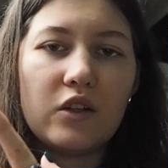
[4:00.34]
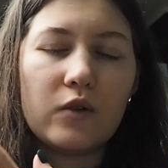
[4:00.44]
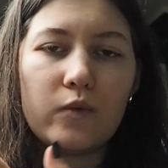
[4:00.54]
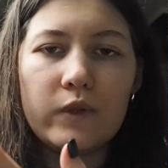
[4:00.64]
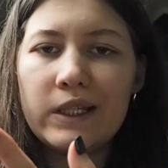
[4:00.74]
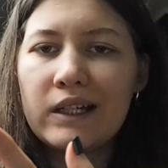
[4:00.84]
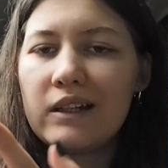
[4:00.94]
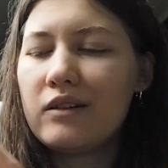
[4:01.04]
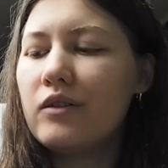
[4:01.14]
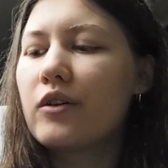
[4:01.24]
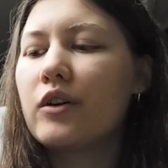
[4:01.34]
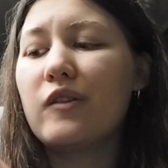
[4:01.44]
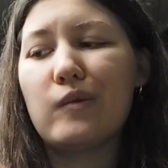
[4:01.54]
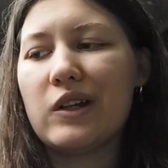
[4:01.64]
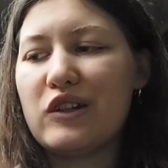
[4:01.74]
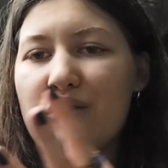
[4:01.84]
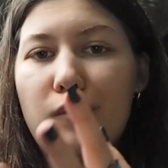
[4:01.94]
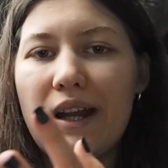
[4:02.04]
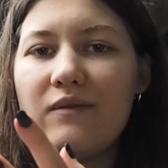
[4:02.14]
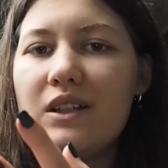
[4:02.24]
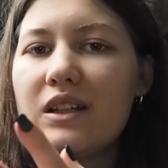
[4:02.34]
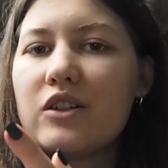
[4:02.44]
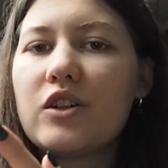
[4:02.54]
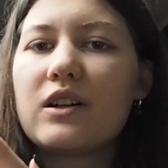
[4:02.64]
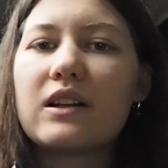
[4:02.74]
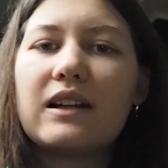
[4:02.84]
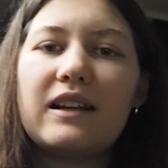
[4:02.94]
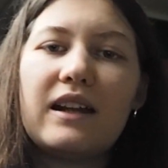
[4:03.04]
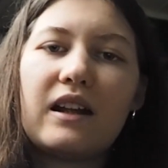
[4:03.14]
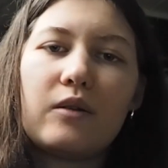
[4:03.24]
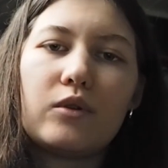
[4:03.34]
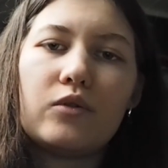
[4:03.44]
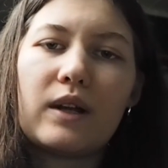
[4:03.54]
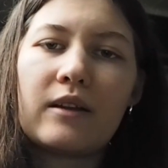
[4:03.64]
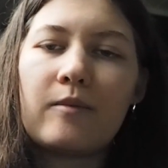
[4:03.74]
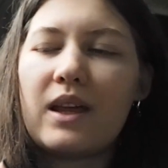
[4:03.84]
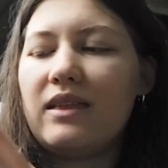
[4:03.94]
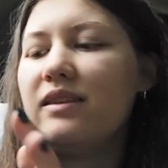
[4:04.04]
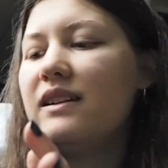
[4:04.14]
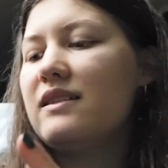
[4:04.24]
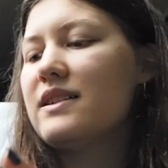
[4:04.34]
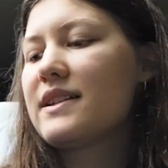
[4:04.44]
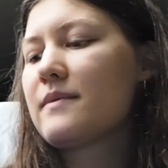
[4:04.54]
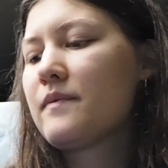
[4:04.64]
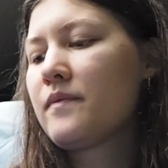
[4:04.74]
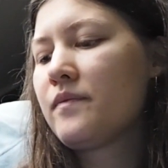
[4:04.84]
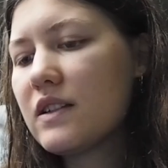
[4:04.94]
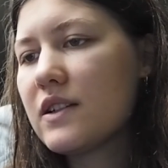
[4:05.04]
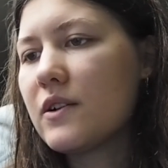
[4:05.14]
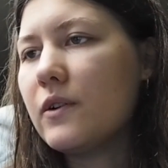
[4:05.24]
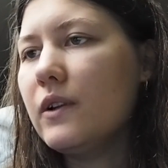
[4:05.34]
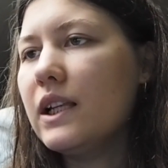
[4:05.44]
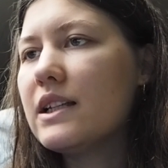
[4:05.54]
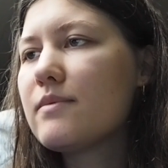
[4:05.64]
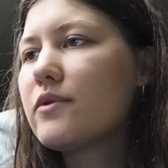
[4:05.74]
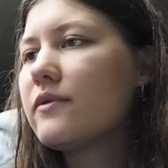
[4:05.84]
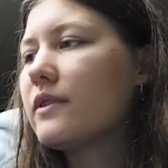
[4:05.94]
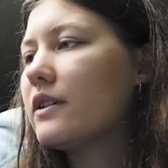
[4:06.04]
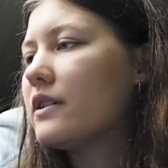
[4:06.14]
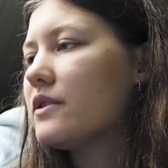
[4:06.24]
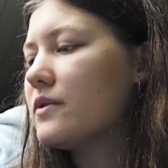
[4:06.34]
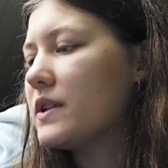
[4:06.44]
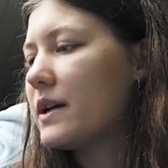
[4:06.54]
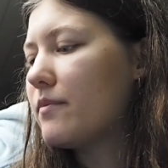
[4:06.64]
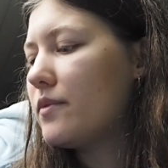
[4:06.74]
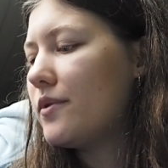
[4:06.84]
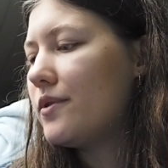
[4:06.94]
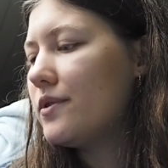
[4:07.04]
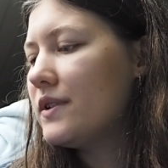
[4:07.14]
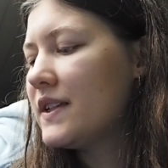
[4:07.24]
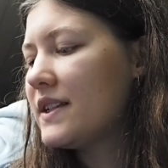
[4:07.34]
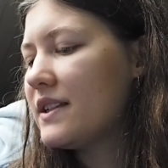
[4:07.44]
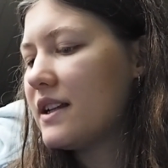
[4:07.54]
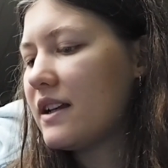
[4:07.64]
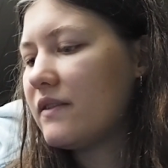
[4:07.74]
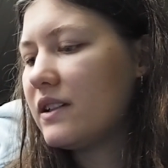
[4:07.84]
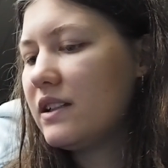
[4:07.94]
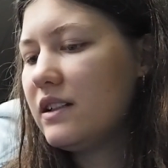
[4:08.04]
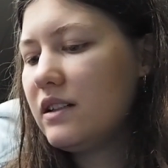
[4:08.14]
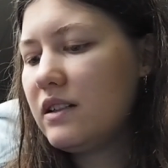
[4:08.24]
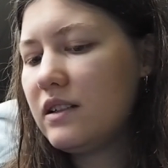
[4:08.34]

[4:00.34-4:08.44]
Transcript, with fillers: you're vegan or you wanna try vegan chocolate, I would recommend this. So let's move on to number 7.